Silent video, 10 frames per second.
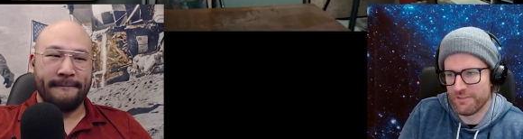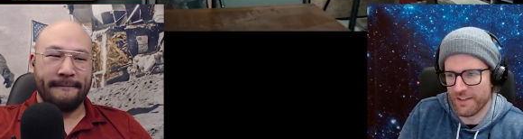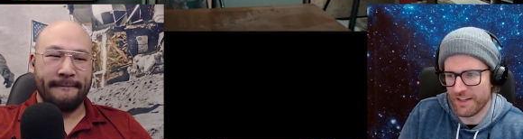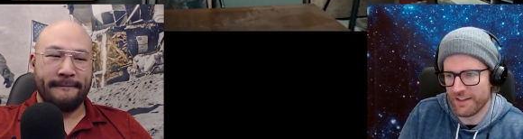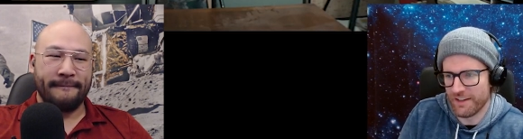
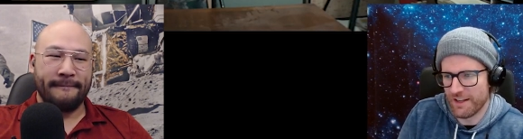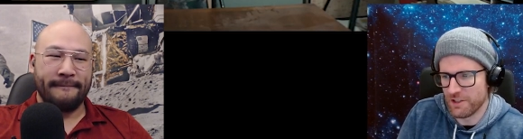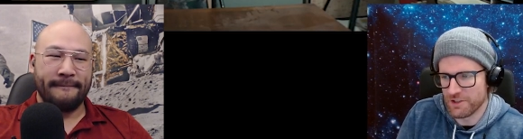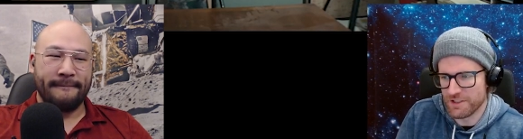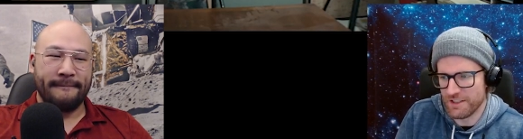Speaker 1: like
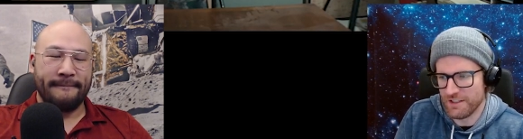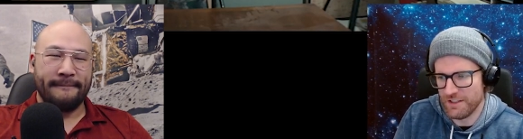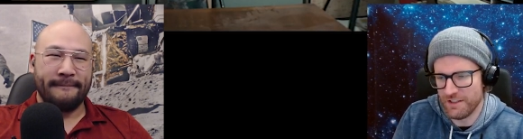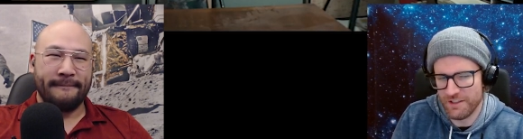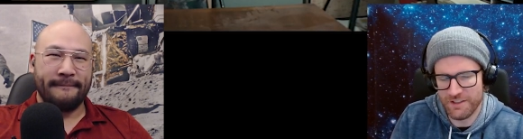
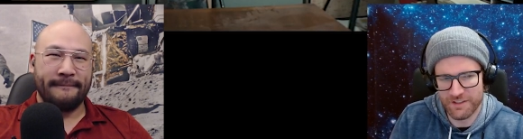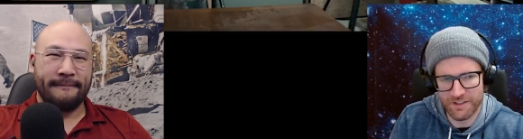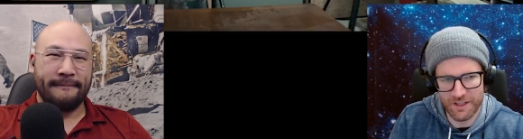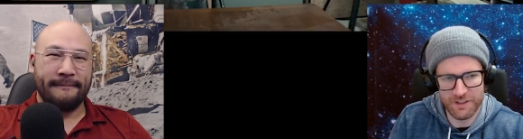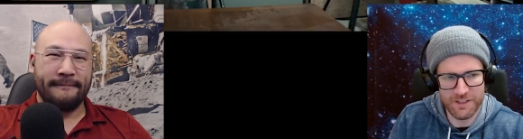LCD,
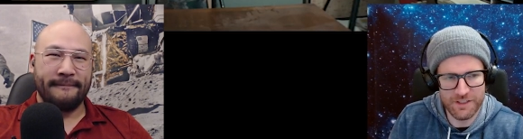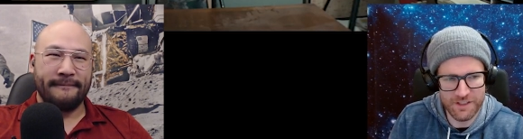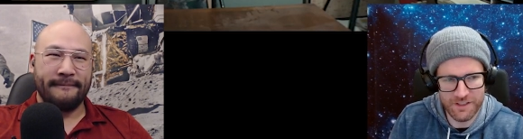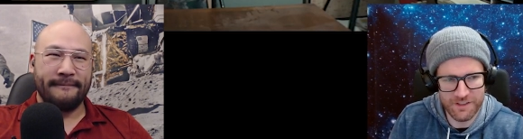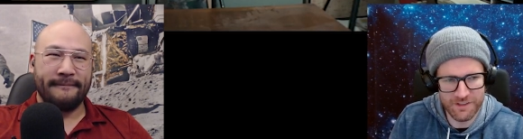
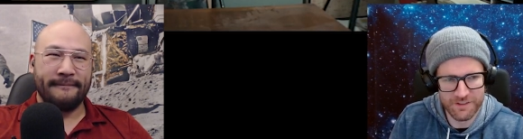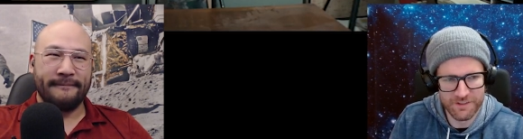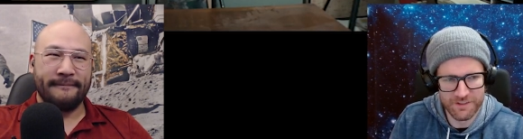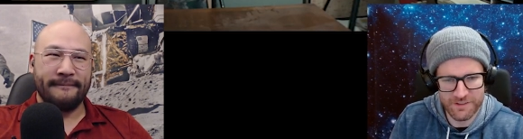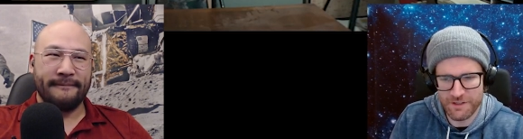LED
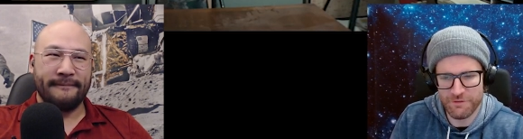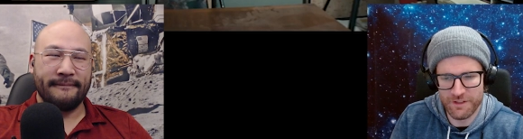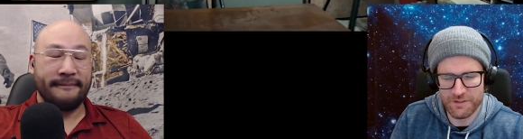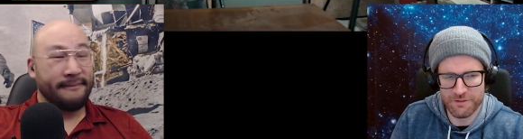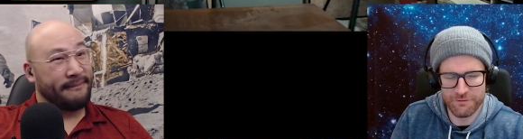
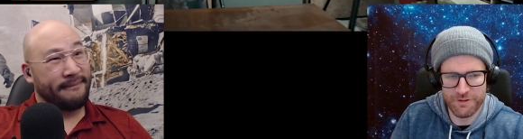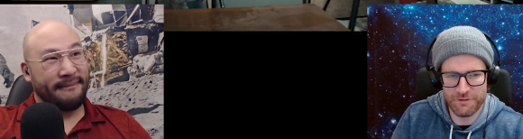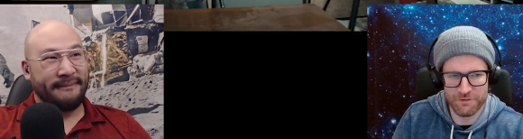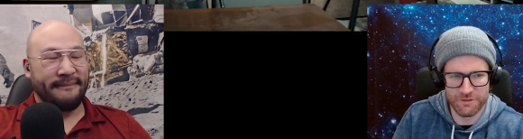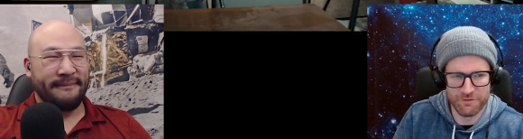TVs in
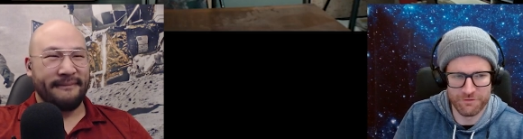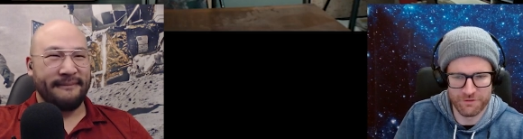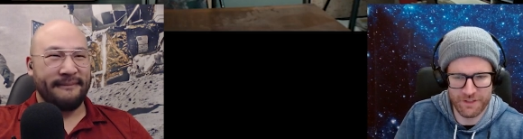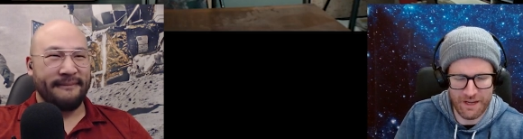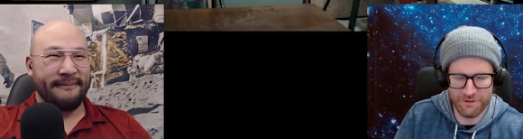favor of
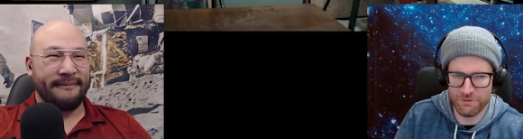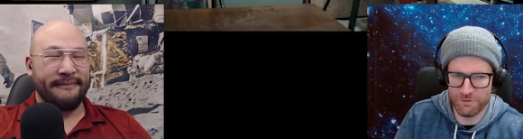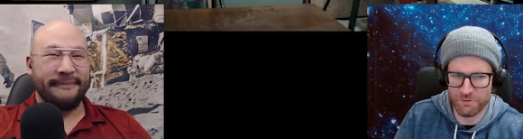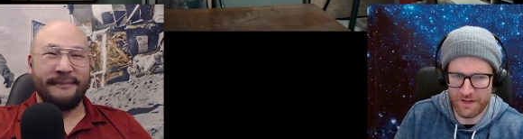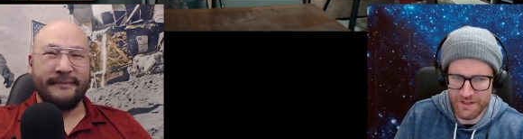
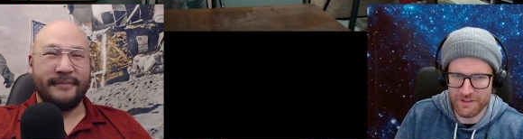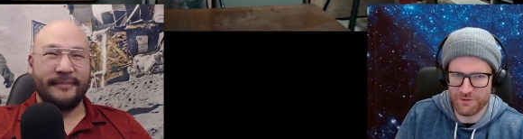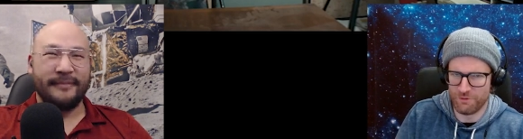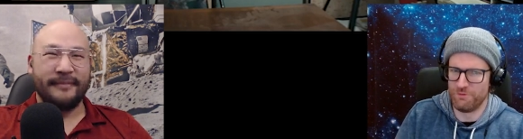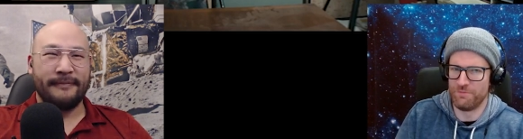cathode ray
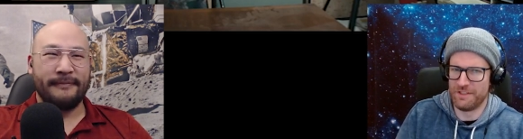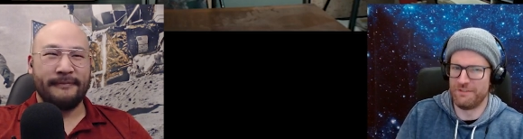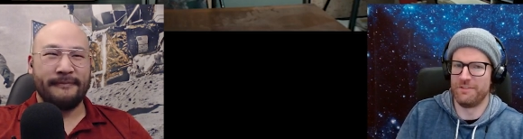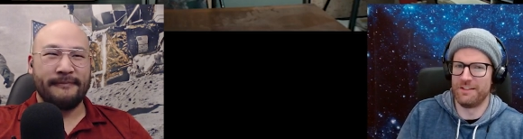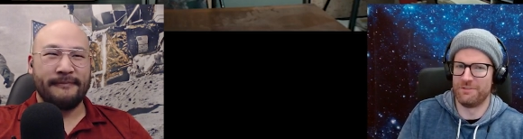tube
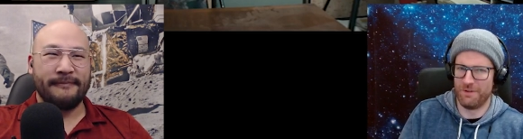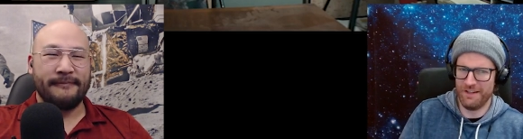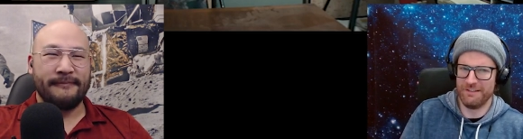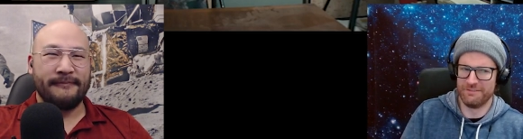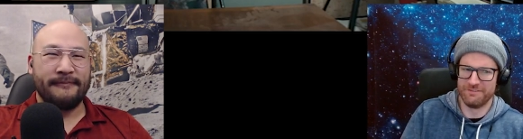TVs,
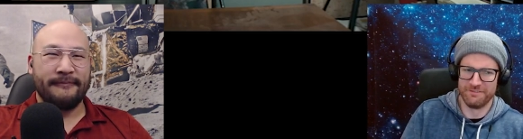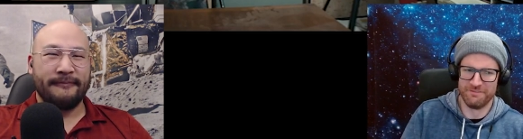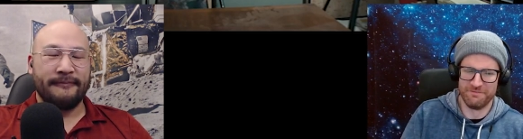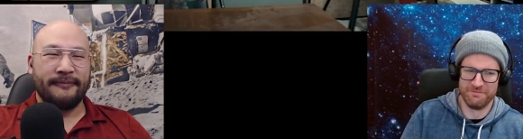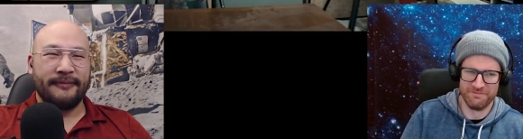
Speaker 2: right?
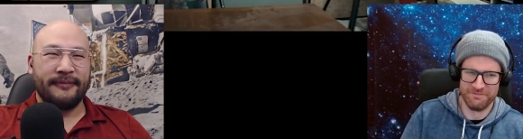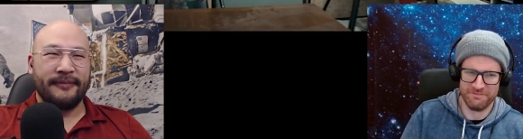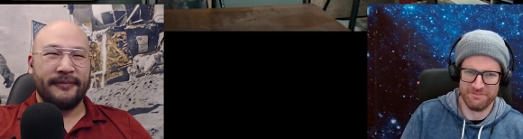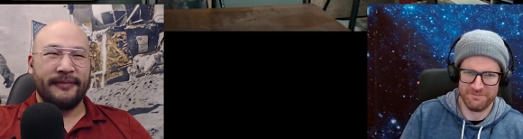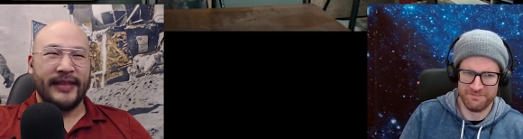
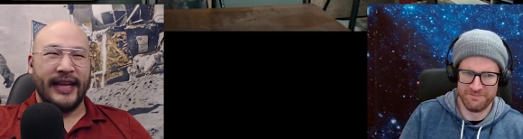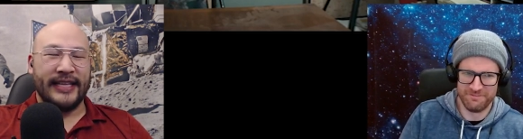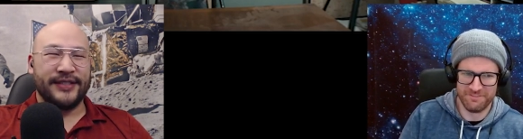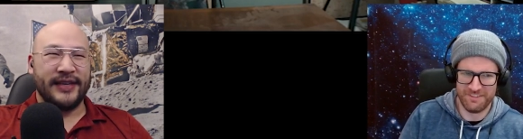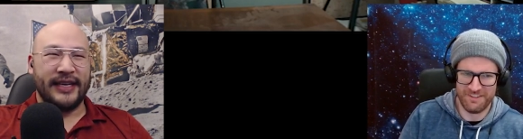
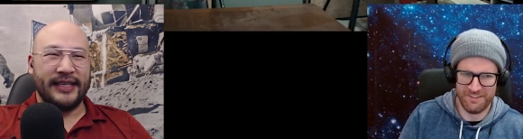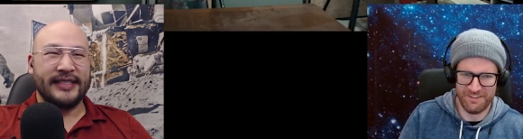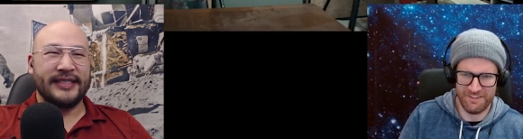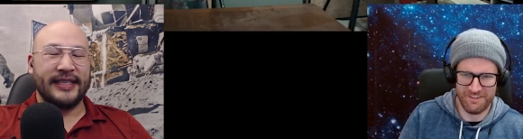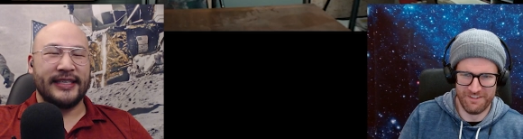That's right.
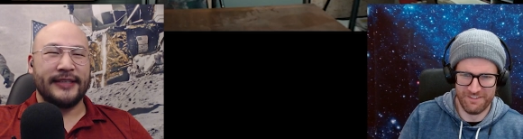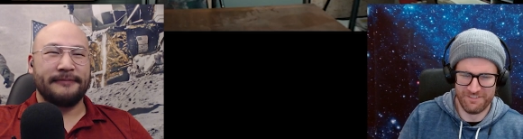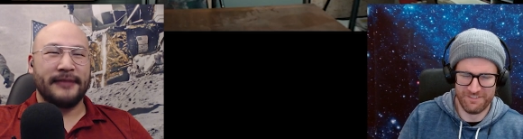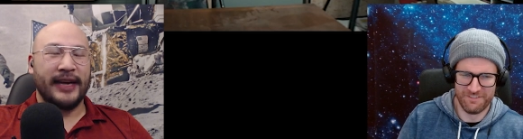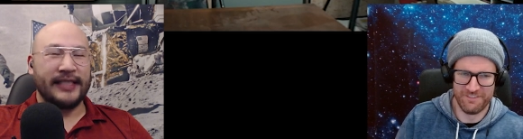Because, like,
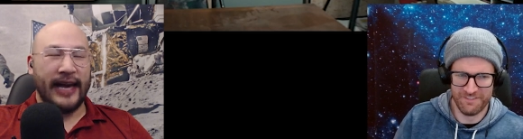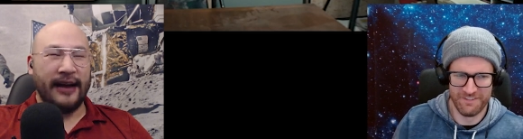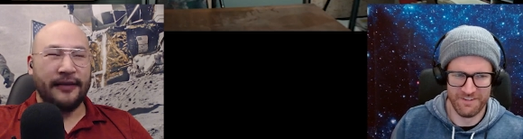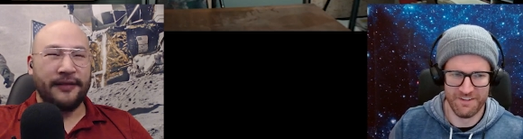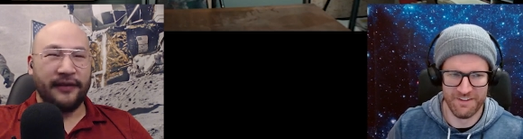gosh, how
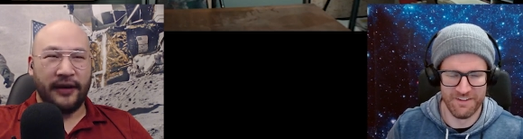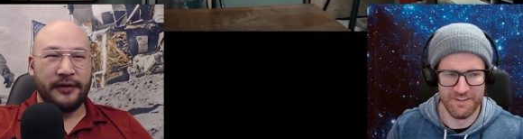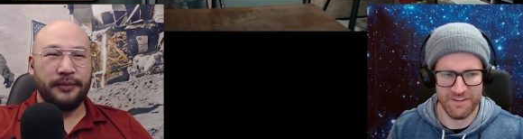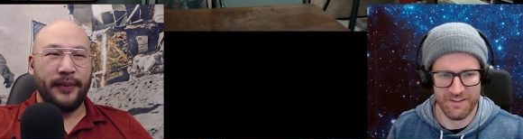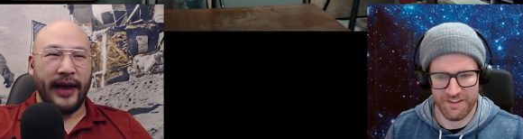far
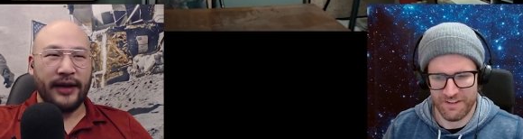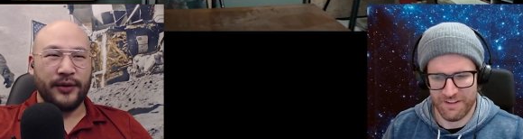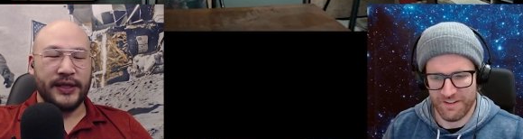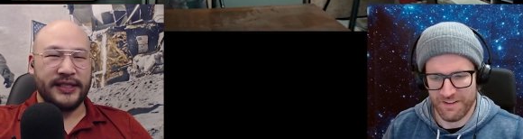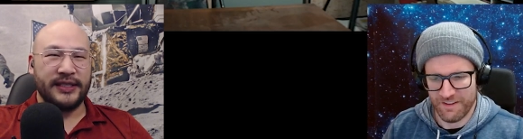
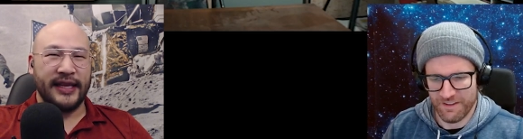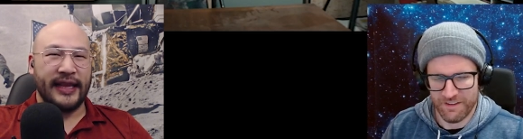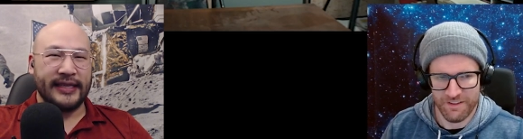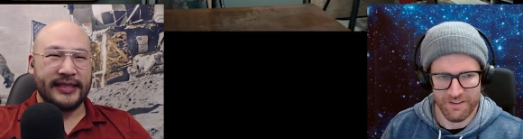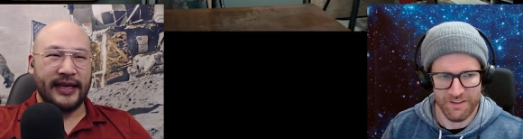backwards did they
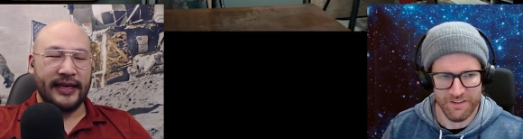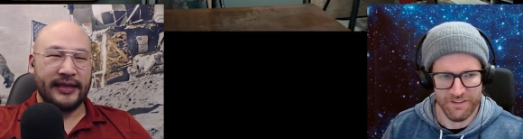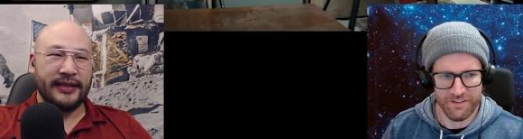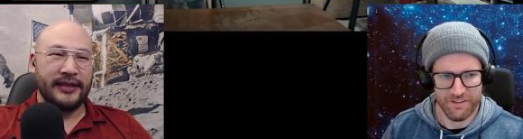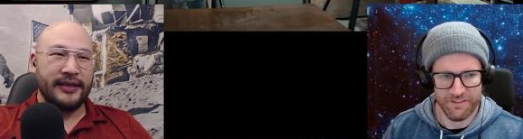slide?
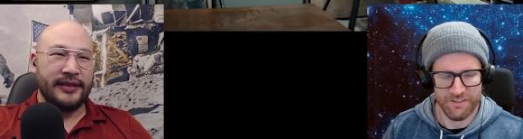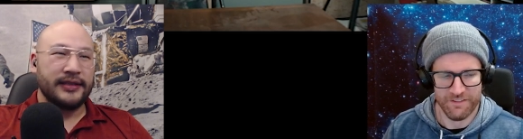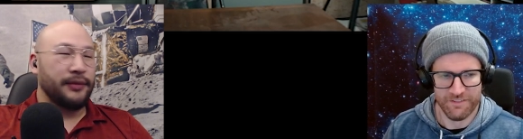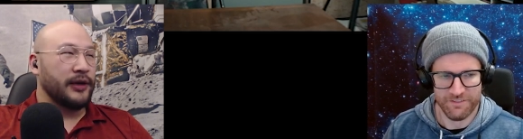So, Mer-